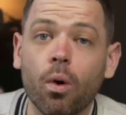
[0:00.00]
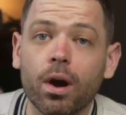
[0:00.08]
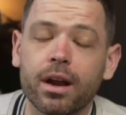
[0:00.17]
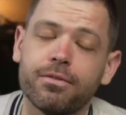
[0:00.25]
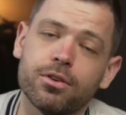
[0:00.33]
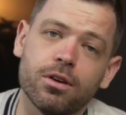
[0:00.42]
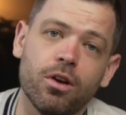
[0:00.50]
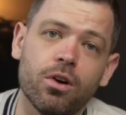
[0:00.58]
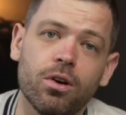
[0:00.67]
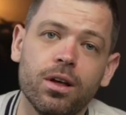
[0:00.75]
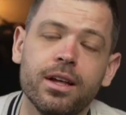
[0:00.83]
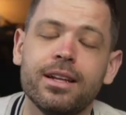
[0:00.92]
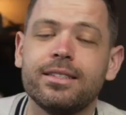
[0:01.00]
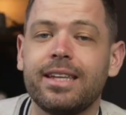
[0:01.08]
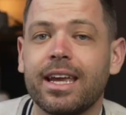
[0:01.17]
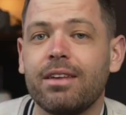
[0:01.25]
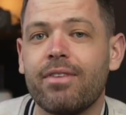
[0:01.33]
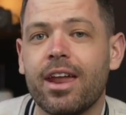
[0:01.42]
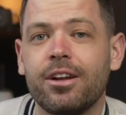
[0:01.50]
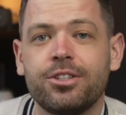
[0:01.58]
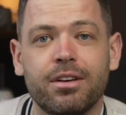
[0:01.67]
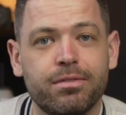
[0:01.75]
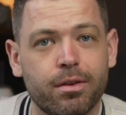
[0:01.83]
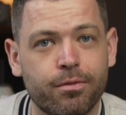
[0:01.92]
or if you're local, take
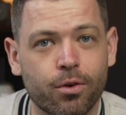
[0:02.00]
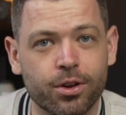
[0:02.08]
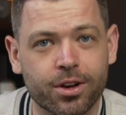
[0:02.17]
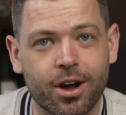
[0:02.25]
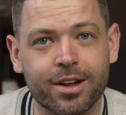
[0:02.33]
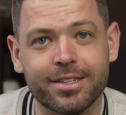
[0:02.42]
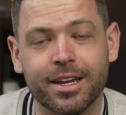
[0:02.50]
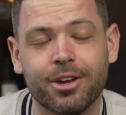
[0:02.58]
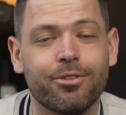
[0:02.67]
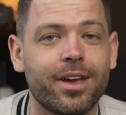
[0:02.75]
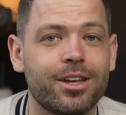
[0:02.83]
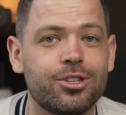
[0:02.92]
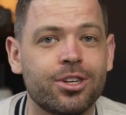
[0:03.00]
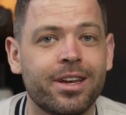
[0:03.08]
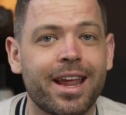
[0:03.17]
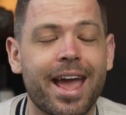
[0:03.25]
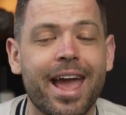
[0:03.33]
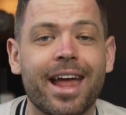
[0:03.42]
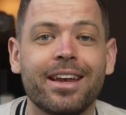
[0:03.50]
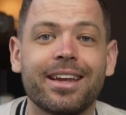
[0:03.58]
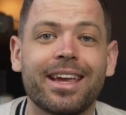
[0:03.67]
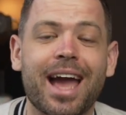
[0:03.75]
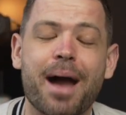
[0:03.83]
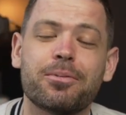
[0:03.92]
advantage of for your content creation
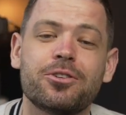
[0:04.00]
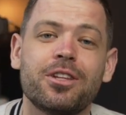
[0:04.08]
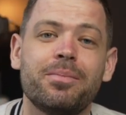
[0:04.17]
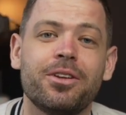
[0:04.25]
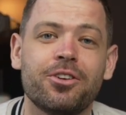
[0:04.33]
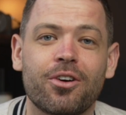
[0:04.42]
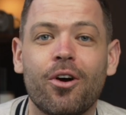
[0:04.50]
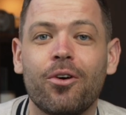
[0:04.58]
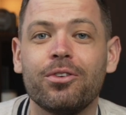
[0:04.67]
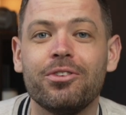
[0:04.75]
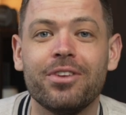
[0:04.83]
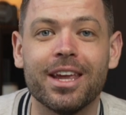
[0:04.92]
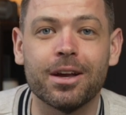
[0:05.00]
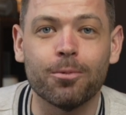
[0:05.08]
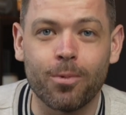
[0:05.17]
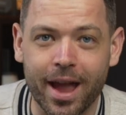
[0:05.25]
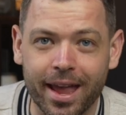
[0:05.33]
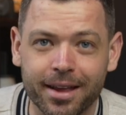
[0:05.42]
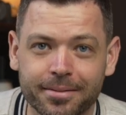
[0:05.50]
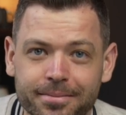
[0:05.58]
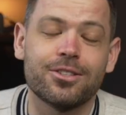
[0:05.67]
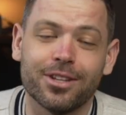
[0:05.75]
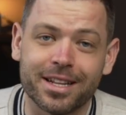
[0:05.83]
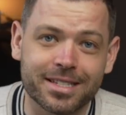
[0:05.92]
and capture them in your own unique way.
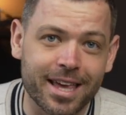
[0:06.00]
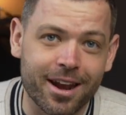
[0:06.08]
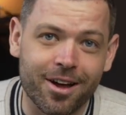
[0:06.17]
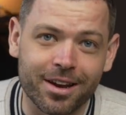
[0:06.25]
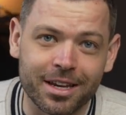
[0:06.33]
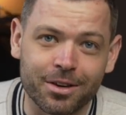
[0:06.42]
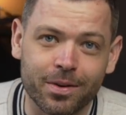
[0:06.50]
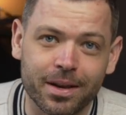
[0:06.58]
So let's get on into